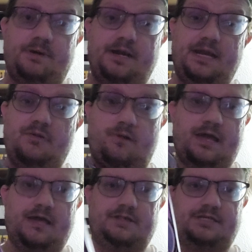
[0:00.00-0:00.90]
But
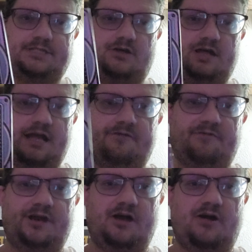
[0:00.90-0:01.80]
anyway, that's all I
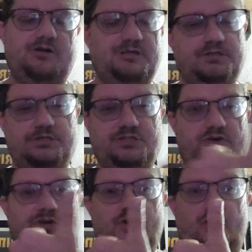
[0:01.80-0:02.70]
got for y'all.
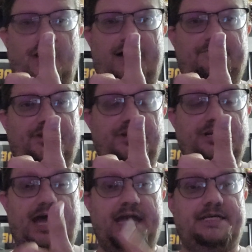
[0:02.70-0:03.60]
So you all have a
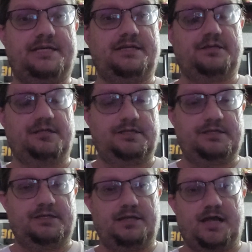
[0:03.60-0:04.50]
good night.
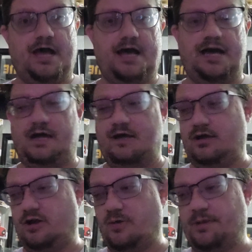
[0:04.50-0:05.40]
Uh,
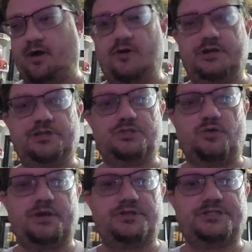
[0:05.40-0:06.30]
hope you all
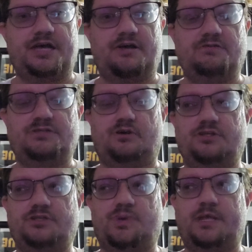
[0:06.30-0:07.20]
enjoy yourselves
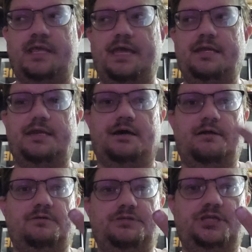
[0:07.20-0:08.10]
on this weekend, and
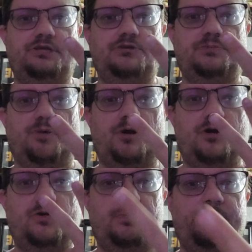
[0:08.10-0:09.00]
I will see you
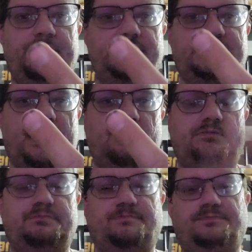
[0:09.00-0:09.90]
tomorrow. Peace out.